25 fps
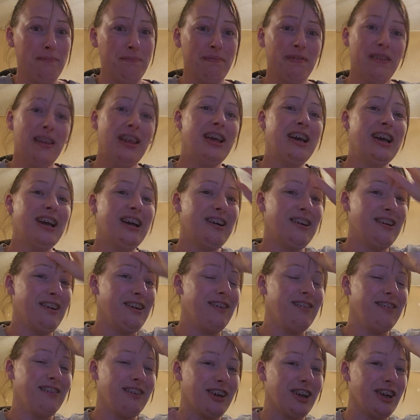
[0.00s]
and get home.
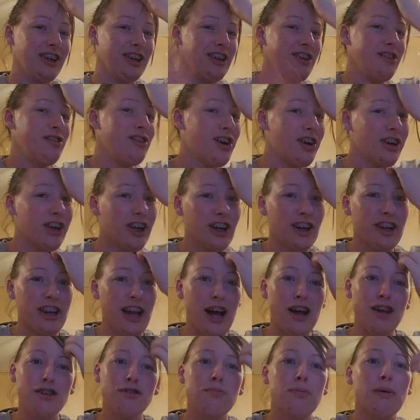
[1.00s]
Or, you know, your
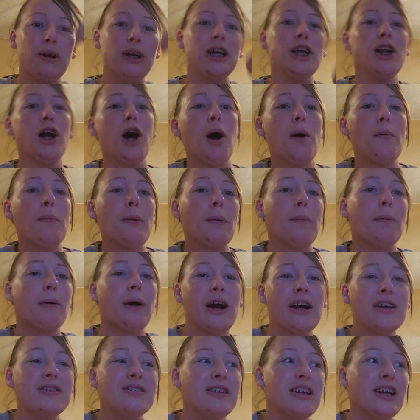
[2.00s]
dad's bringing home a
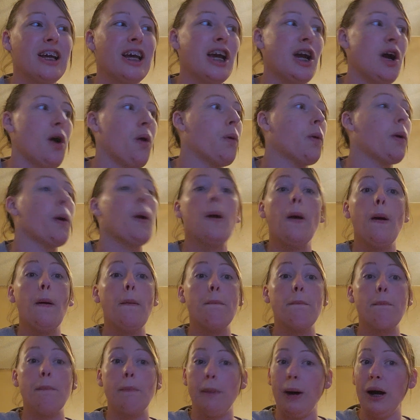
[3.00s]
present, or
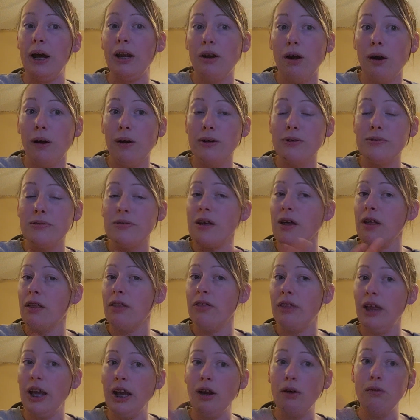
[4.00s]
my dogs,
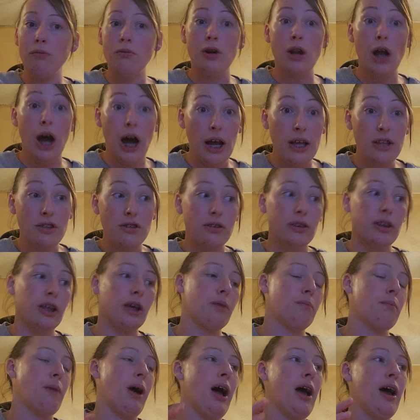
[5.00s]
they go nuts.
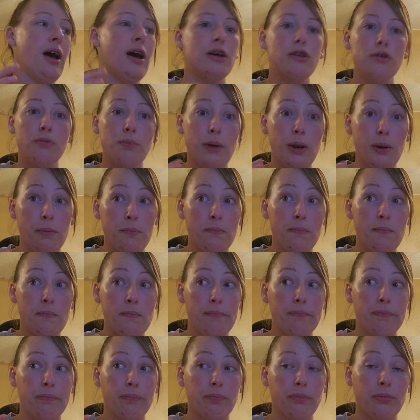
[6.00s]
Like, my husband,
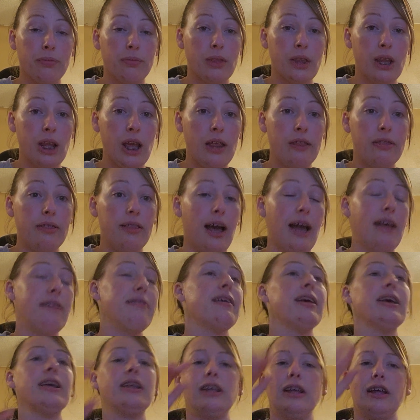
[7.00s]
that
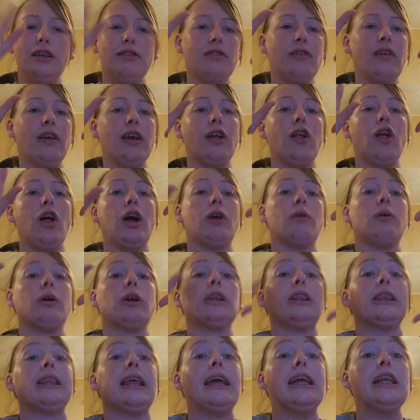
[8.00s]
it's like, it's like
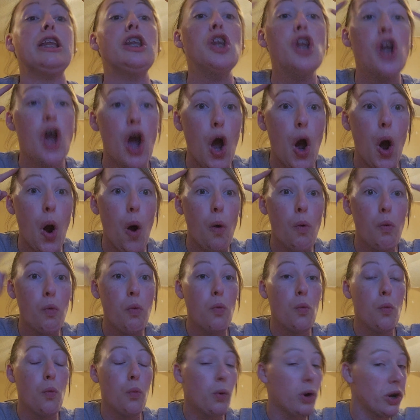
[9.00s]
clockwork. They know
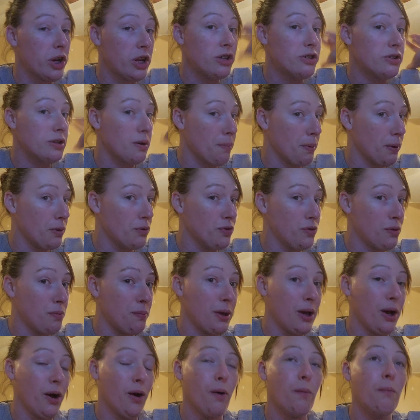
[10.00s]
when he's supposed to
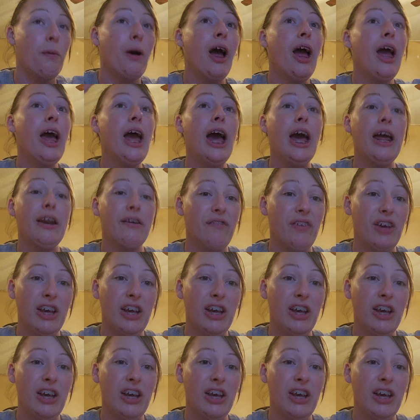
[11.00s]
be home. And if